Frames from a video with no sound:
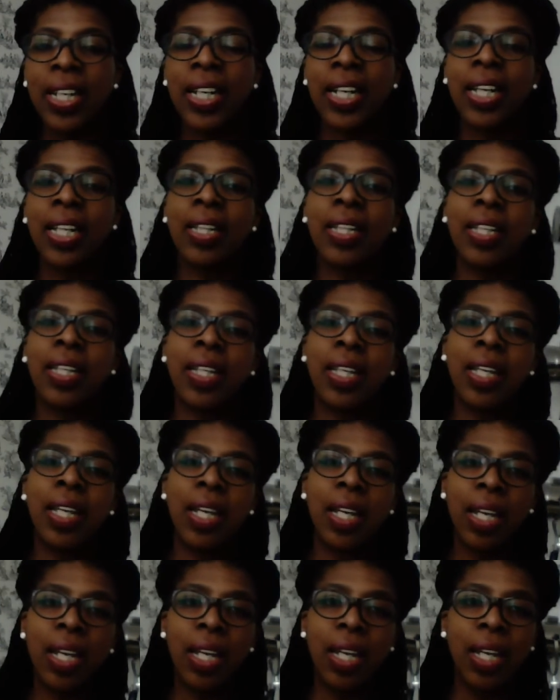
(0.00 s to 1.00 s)
And the
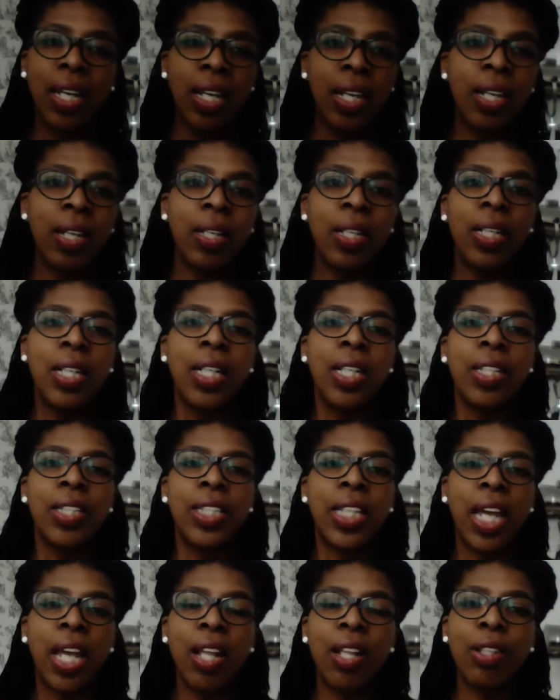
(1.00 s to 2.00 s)
key
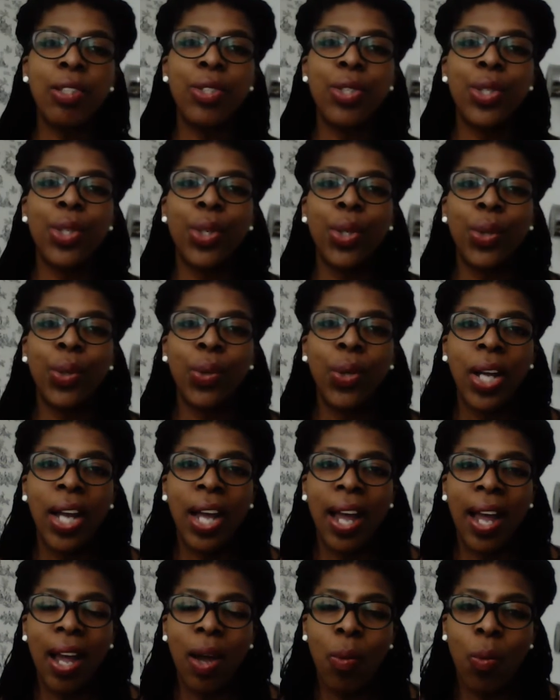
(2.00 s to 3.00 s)
tells you
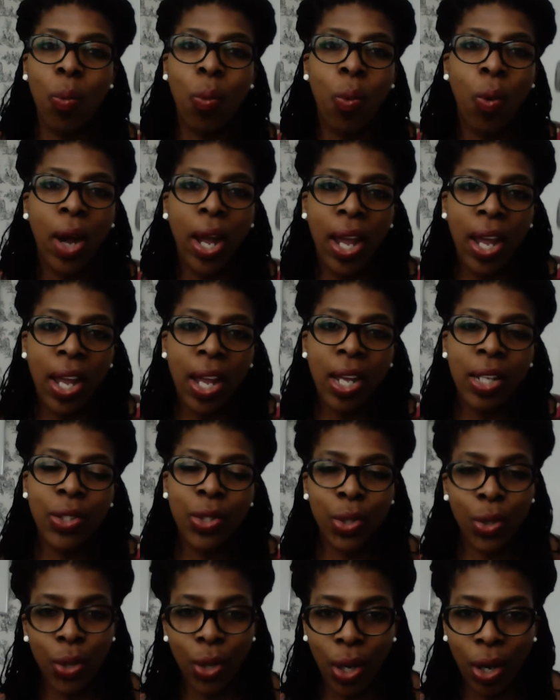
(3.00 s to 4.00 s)
where
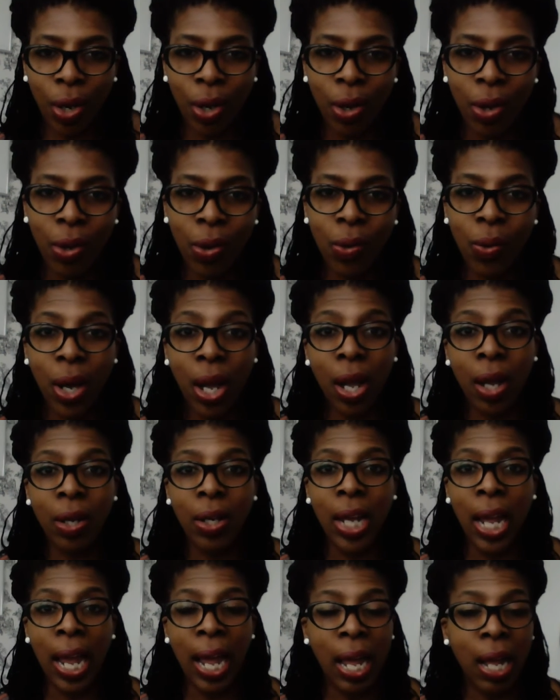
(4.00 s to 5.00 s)
to go and
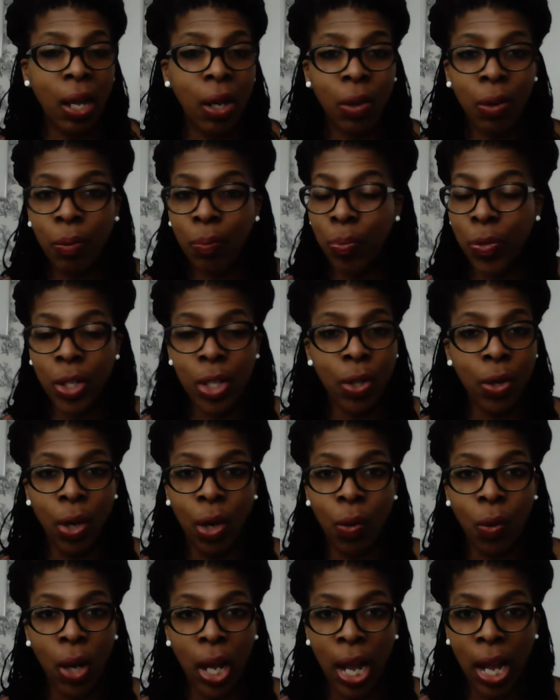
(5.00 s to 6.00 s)
how,
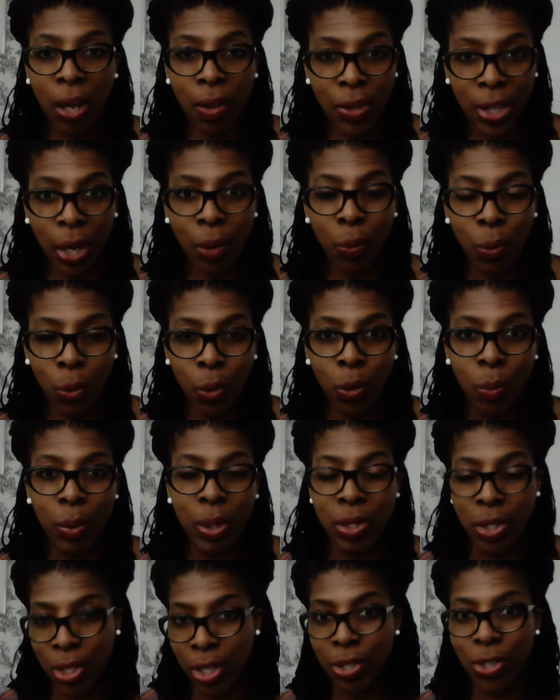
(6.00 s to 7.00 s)
how that room
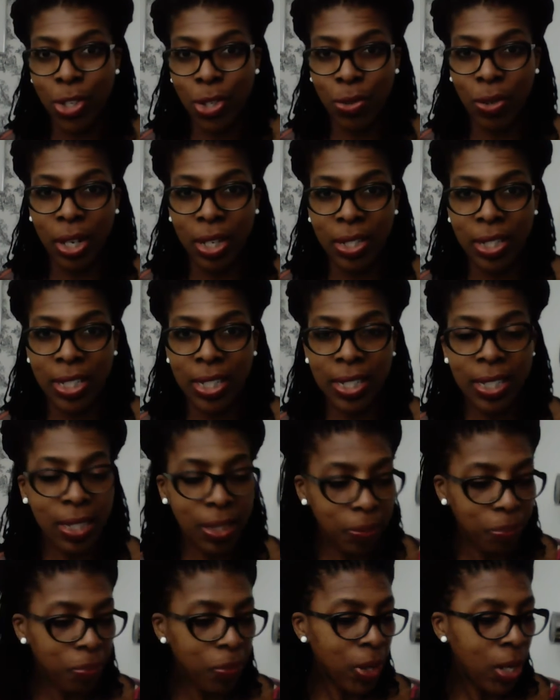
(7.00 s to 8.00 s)
is constructed.
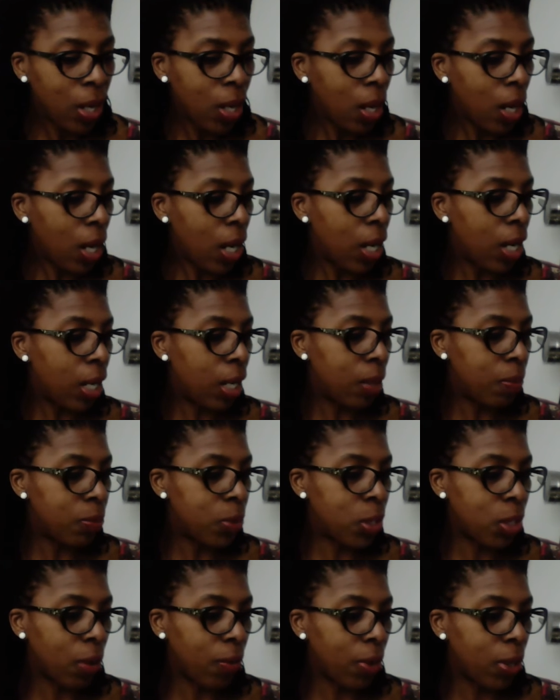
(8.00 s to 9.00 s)

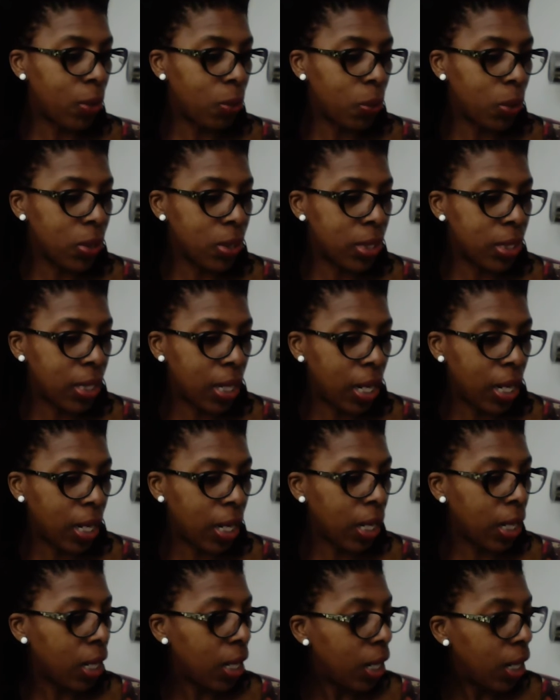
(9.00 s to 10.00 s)
So it will
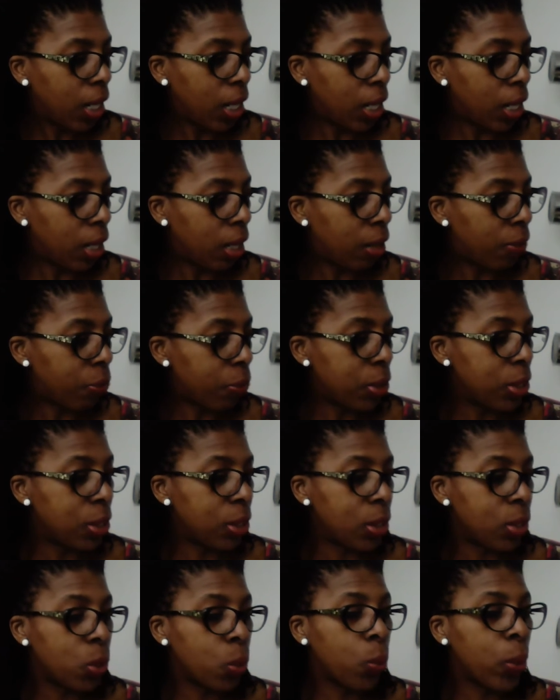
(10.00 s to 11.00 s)
say, for
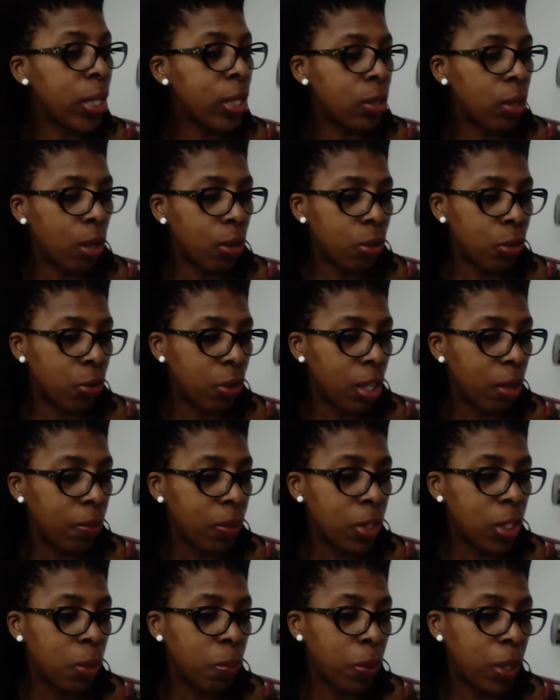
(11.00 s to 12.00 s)
instance, window
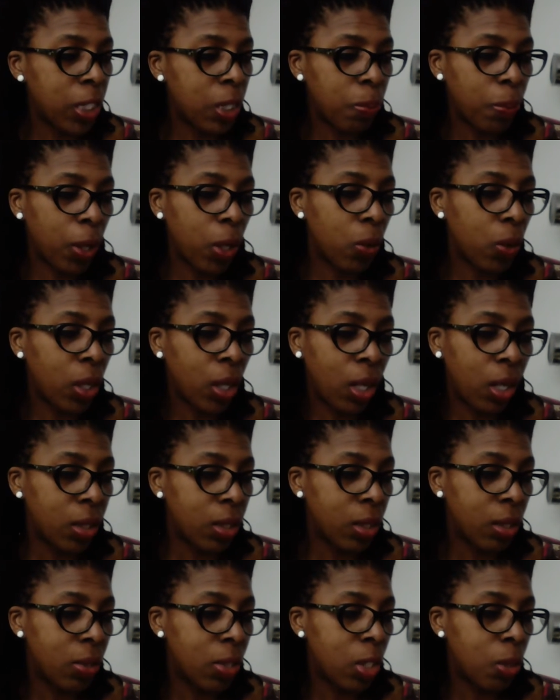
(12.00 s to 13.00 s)
treatments, bespoke
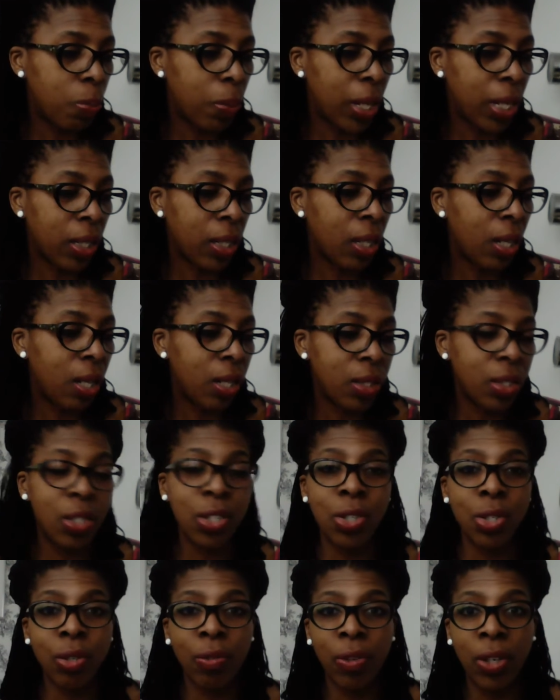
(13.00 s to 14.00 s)
curtains by
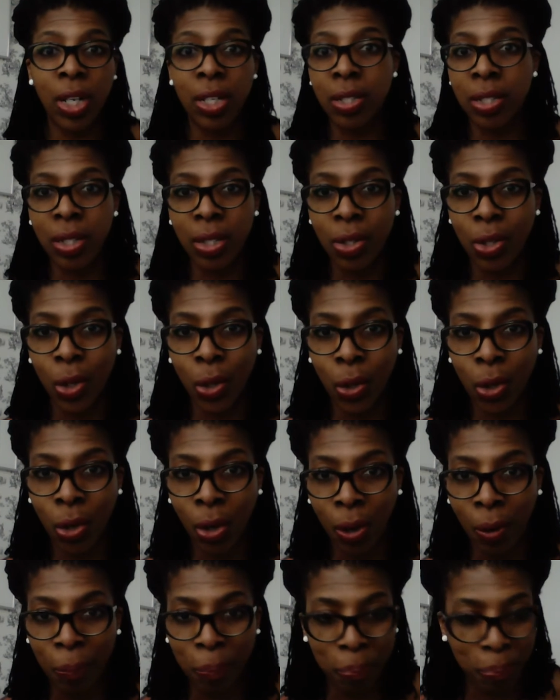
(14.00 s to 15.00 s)

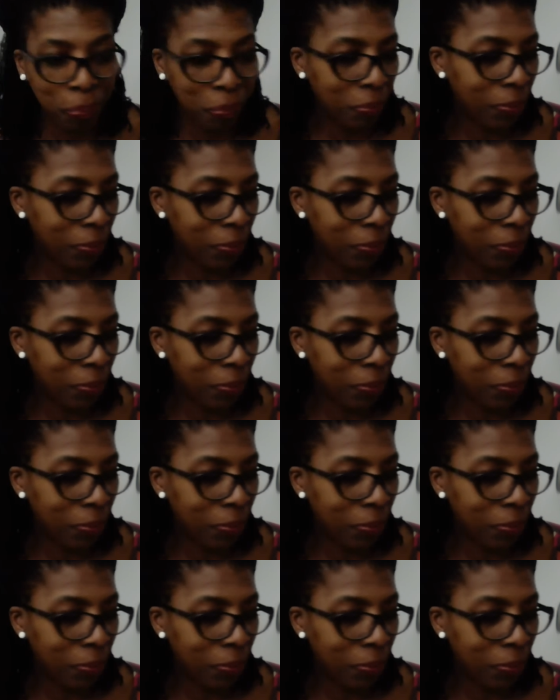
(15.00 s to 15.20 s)
curtainsoflondon.com.